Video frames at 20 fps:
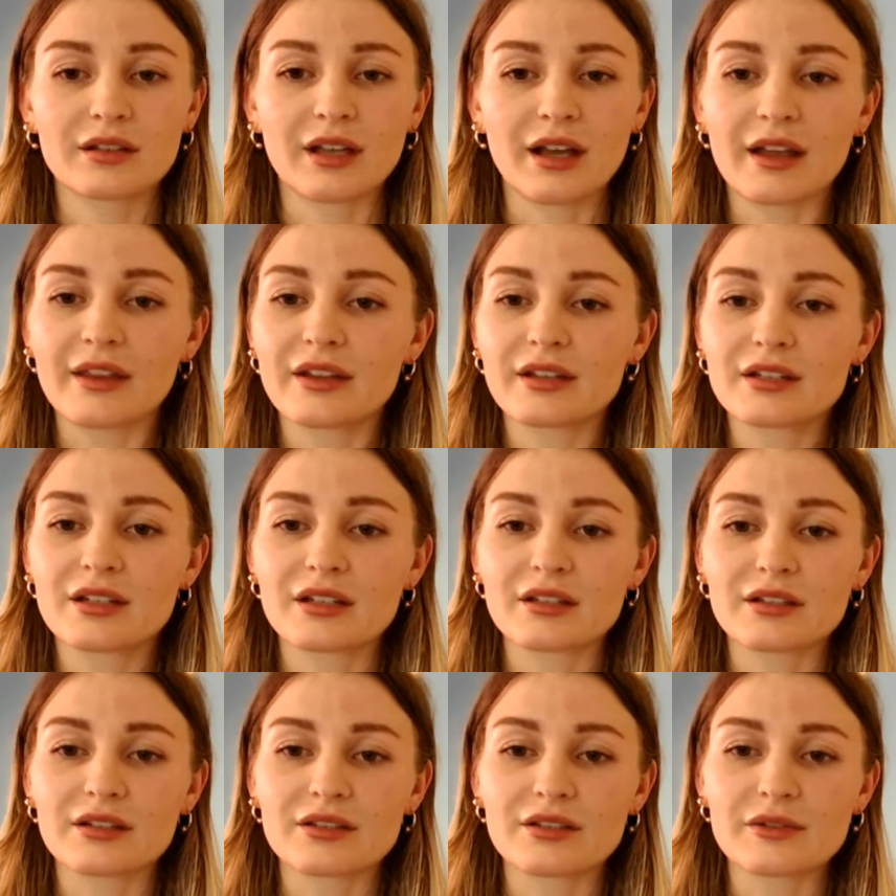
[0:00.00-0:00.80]
yeah, they
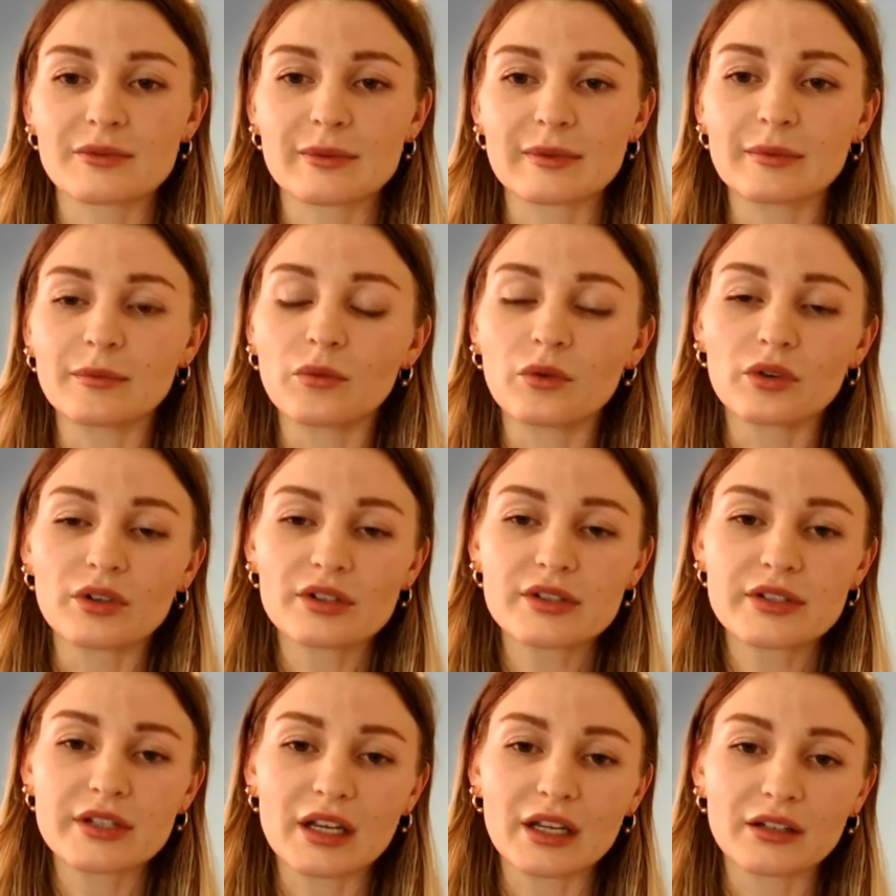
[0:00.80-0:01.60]
tend to just be
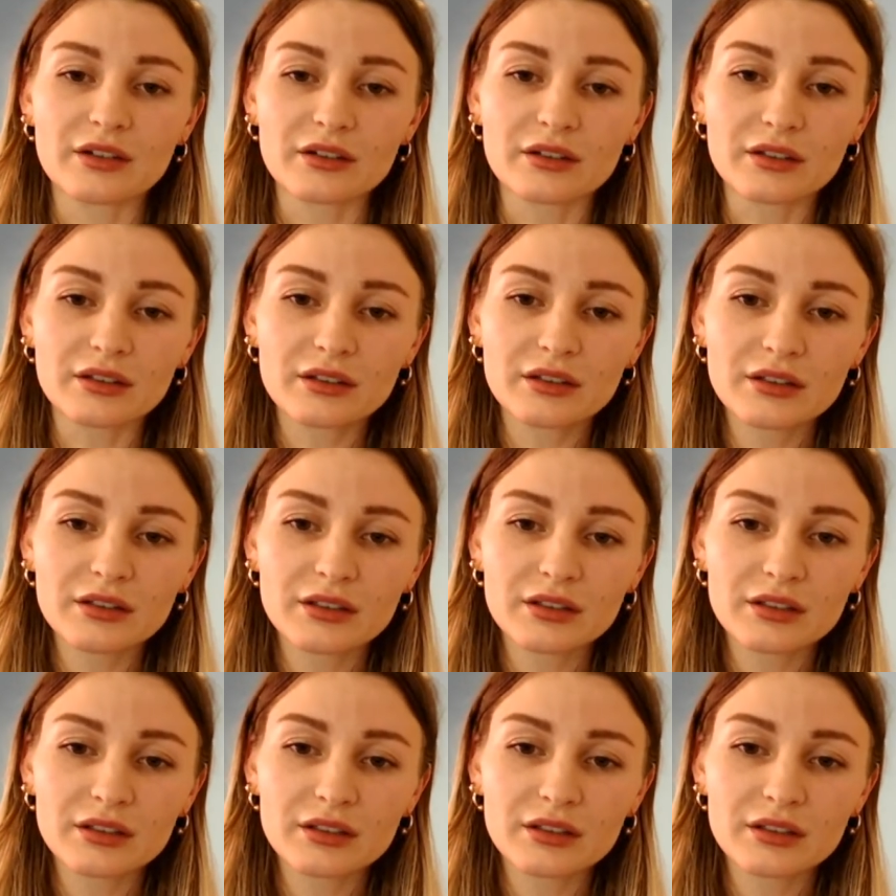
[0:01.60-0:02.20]
more standard.